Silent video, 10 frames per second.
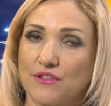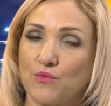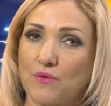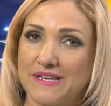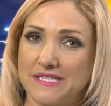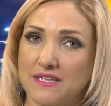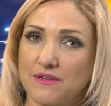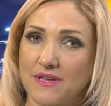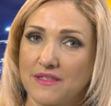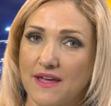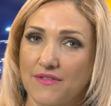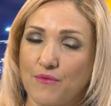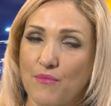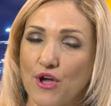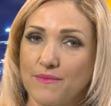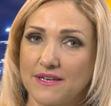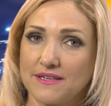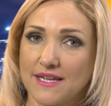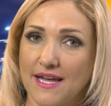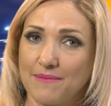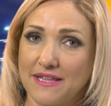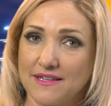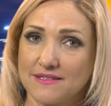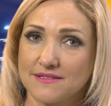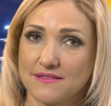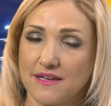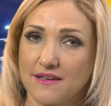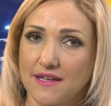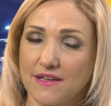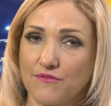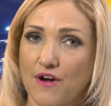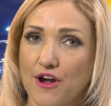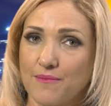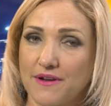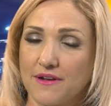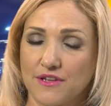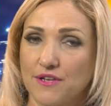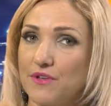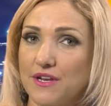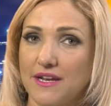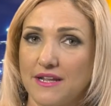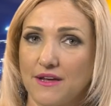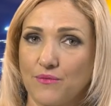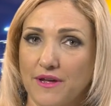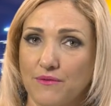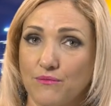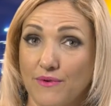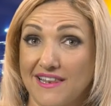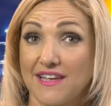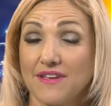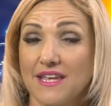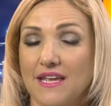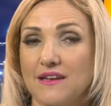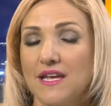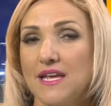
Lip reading: what we're dealing with at the moment in this environment and community that we're living in